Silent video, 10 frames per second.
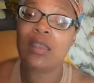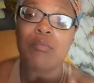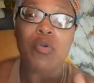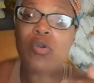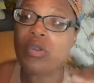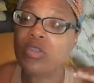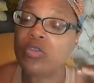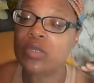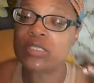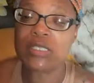And the more
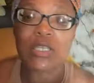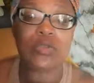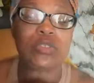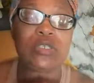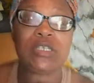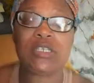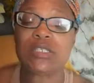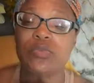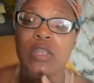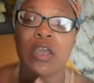you continue to
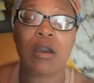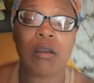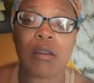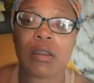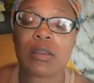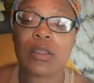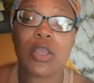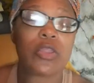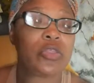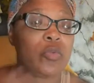disregard
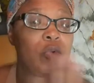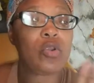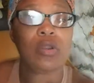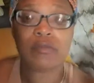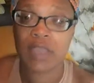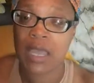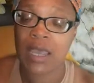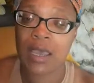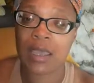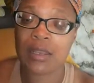the word of
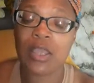God,